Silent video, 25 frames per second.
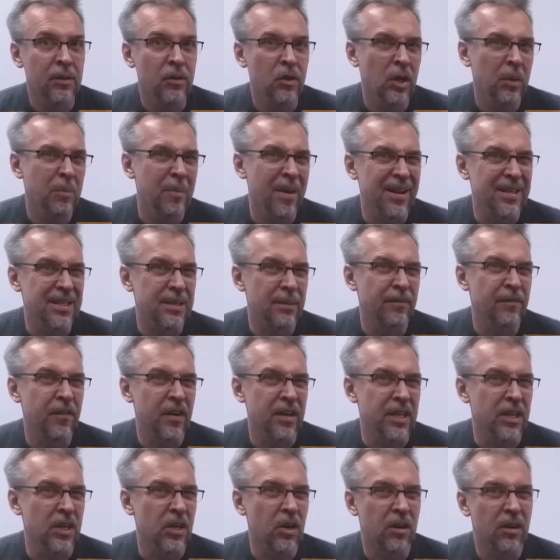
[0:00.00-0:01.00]
You can make some
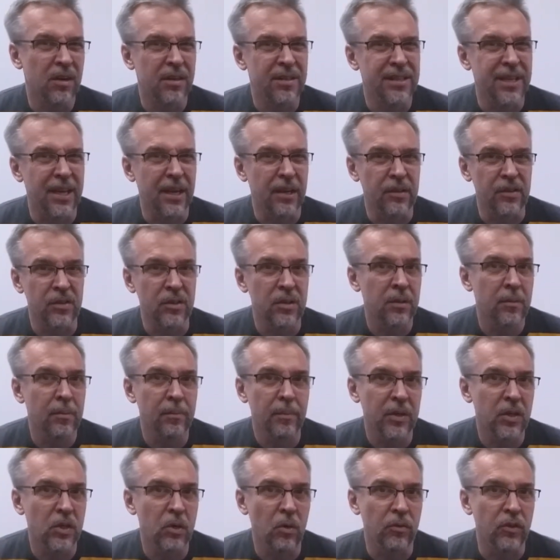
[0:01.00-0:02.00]
funny card sounds,
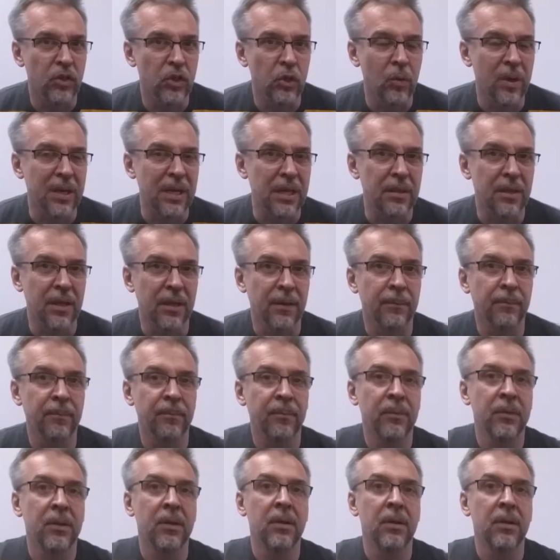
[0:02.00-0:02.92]
but don't do anything.